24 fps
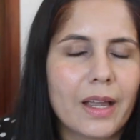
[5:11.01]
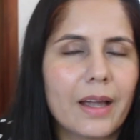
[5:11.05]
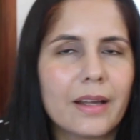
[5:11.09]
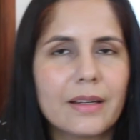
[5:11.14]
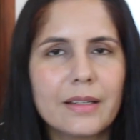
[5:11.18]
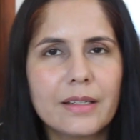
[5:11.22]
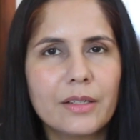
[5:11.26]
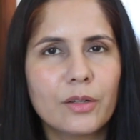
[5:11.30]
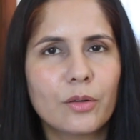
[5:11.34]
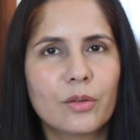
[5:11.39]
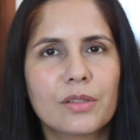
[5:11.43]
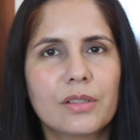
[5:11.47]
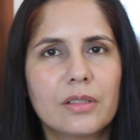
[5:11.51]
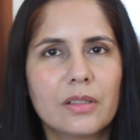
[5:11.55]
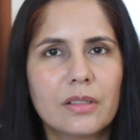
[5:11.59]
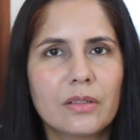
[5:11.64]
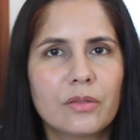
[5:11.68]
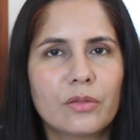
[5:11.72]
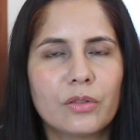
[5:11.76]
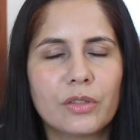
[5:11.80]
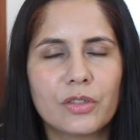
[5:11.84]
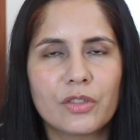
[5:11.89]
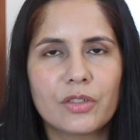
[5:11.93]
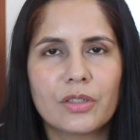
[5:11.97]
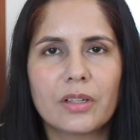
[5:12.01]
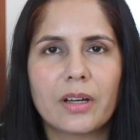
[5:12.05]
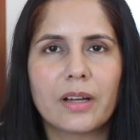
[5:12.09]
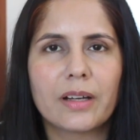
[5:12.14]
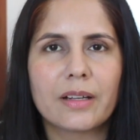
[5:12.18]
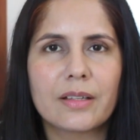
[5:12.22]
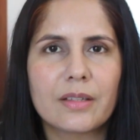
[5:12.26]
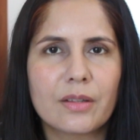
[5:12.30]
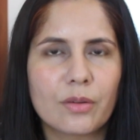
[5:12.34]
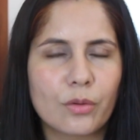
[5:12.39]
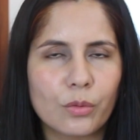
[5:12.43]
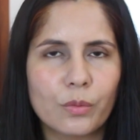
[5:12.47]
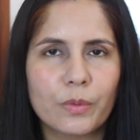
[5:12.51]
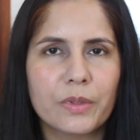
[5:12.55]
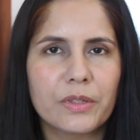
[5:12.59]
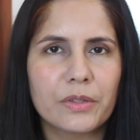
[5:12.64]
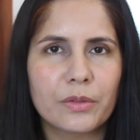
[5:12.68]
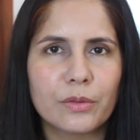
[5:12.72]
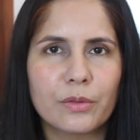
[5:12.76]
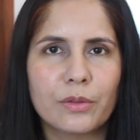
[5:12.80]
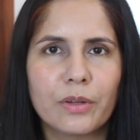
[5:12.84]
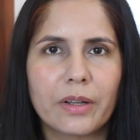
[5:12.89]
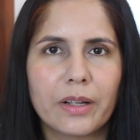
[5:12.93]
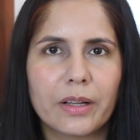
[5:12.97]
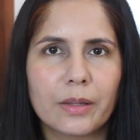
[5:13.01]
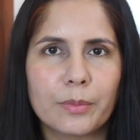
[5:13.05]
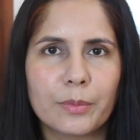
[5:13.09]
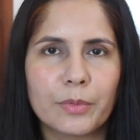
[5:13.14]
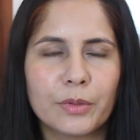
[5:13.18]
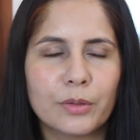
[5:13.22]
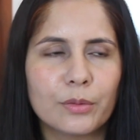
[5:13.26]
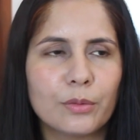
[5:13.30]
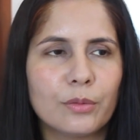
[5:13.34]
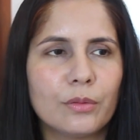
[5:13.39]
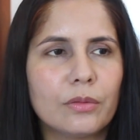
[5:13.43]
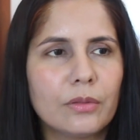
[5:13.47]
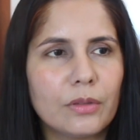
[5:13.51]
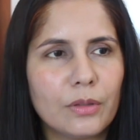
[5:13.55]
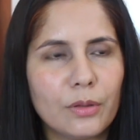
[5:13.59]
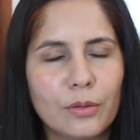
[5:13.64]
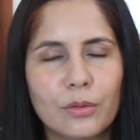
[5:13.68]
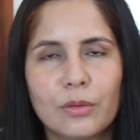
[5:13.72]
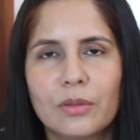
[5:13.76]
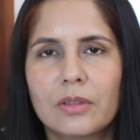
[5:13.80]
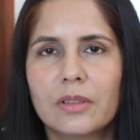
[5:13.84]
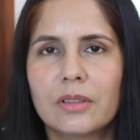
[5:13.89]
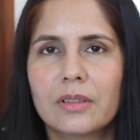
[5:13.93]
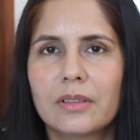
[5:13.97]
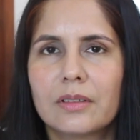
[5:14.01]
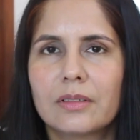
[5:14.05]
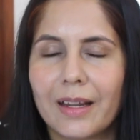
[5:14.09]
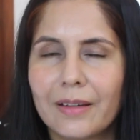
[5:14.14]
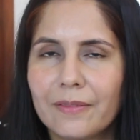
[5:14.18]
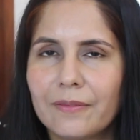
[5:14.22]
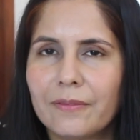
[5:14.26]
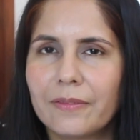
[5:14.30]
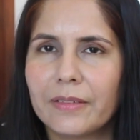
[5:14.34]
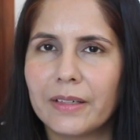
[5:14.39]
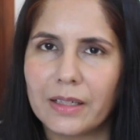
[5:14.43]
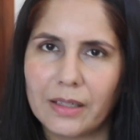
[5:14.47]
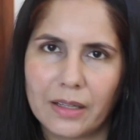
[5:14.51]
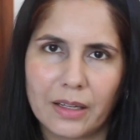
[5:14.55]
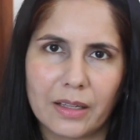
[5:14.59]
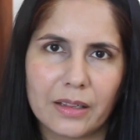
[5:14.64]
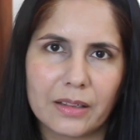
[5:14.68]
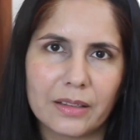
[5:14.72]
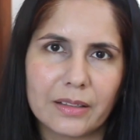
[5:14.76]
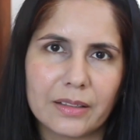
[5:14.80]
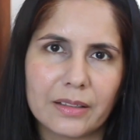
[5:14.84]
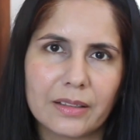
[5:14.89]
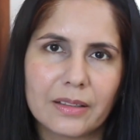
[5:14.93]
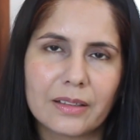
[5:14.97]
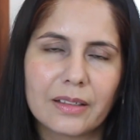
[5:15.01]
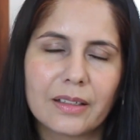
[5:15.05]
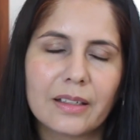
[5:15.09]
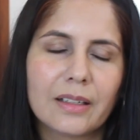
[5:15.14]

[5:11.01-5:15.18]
Antioxidant rich diets are always going to help you look and feel healthy.